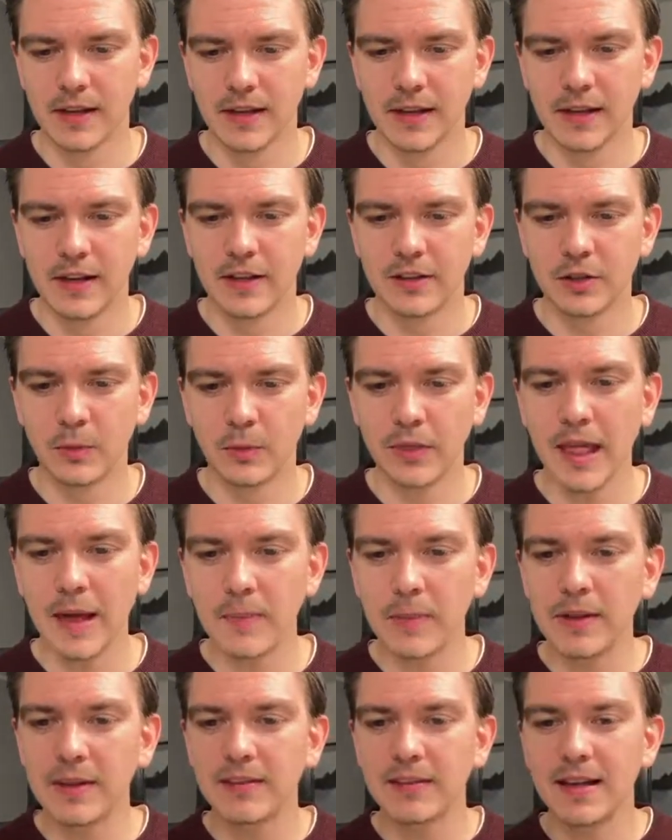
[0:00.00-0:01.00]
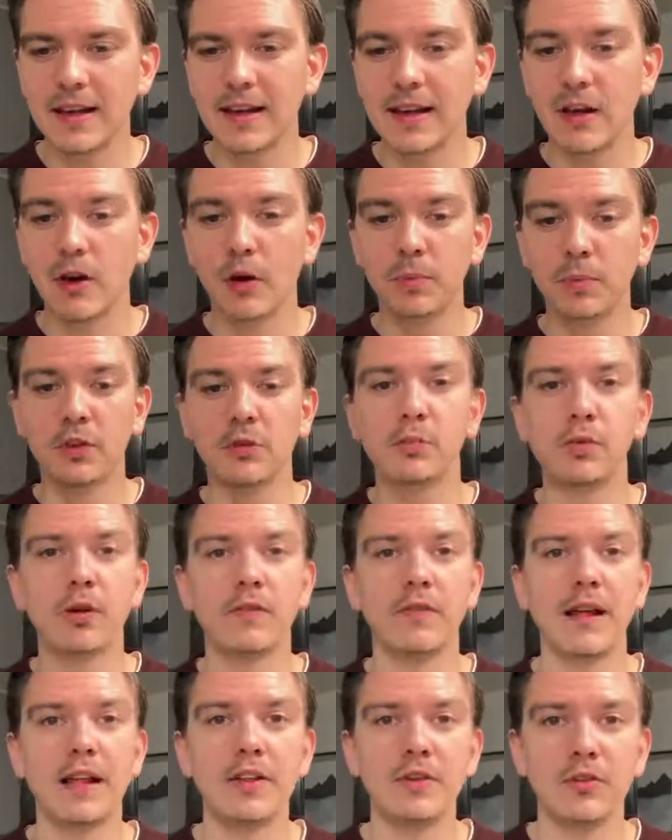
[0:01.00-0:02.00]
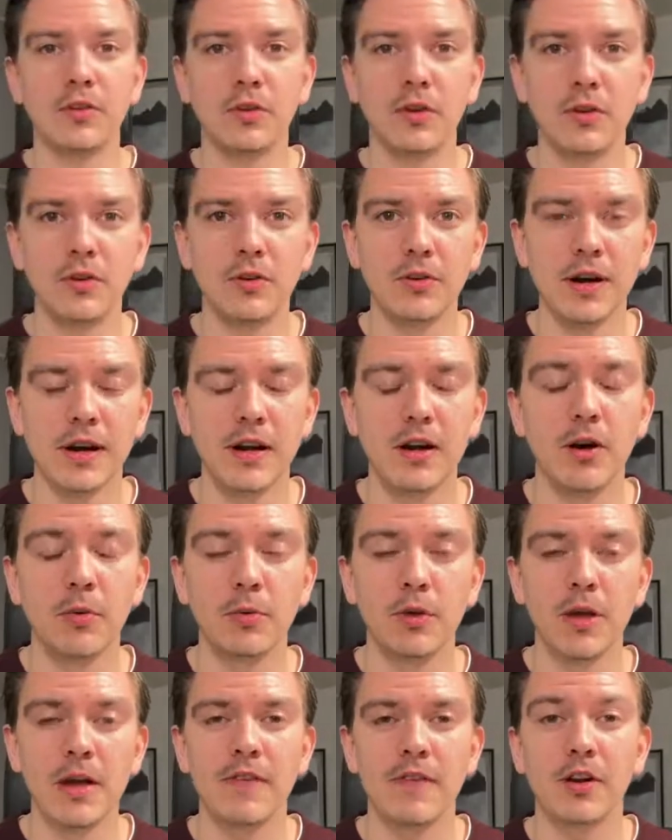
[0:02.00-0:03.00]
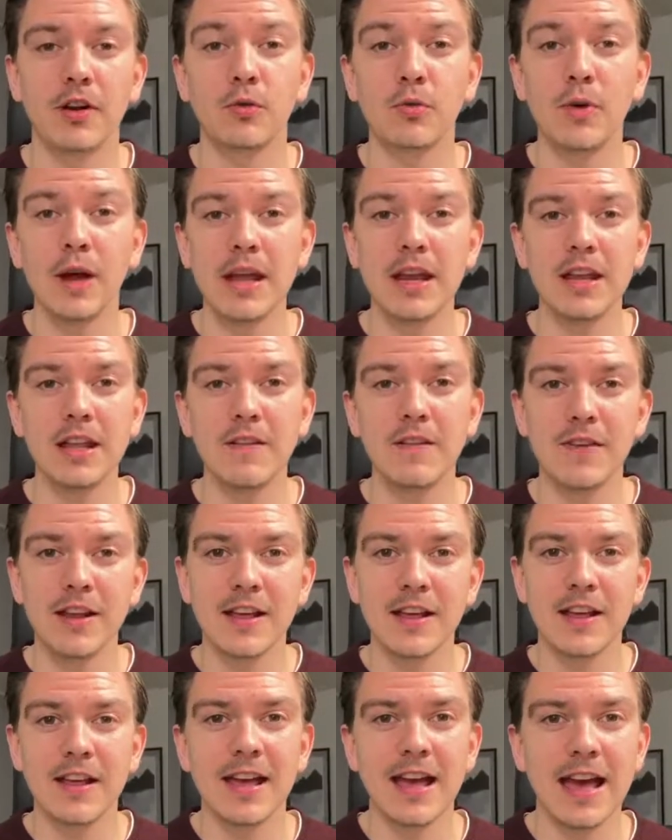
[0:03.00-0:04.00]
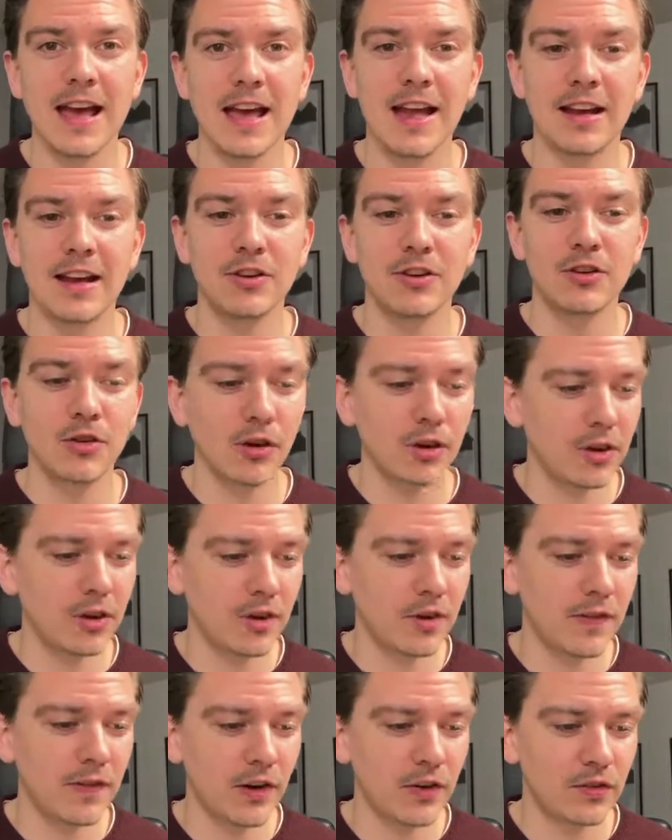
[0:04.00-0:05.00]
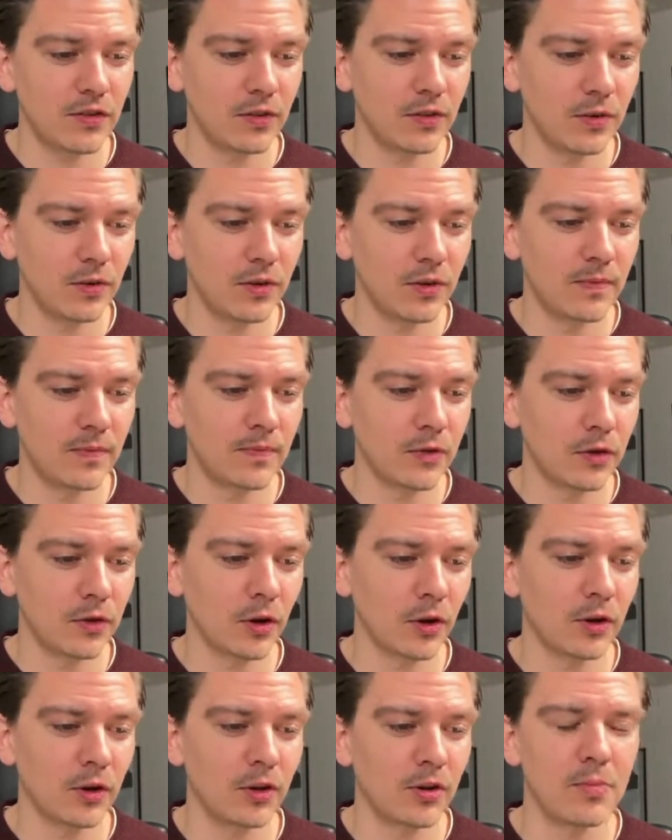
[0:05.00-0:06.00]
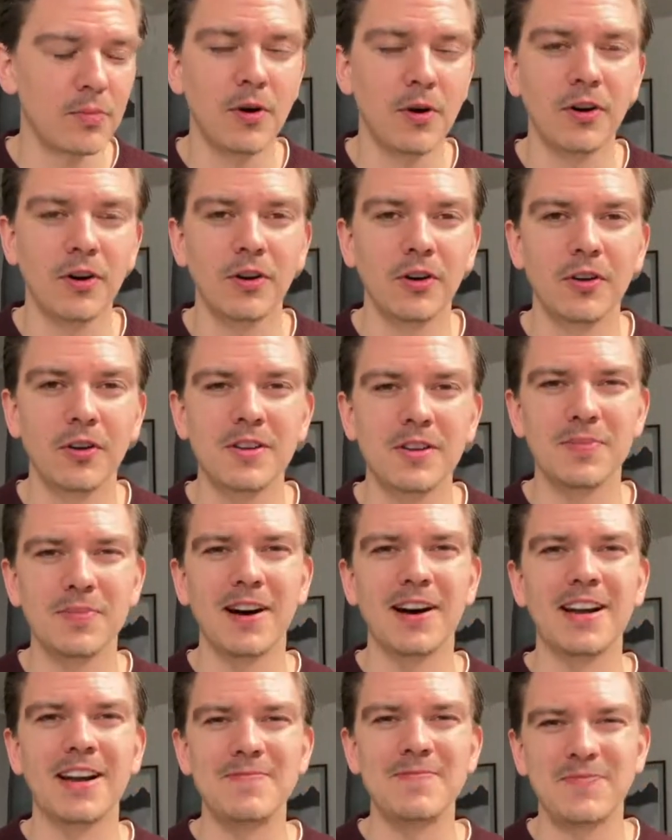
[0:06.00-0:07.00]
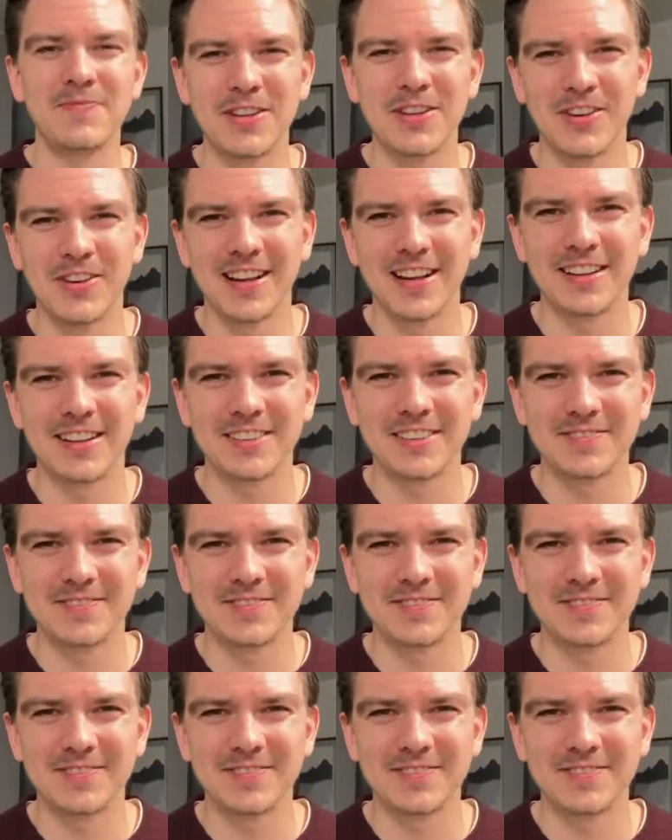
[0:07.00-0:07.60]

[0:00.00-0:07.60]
So with that being said, I hope this brought value to you. I hope you have a great evening, and talk to you very soon. Talk to you tomorrow. Goodbye, Johannes.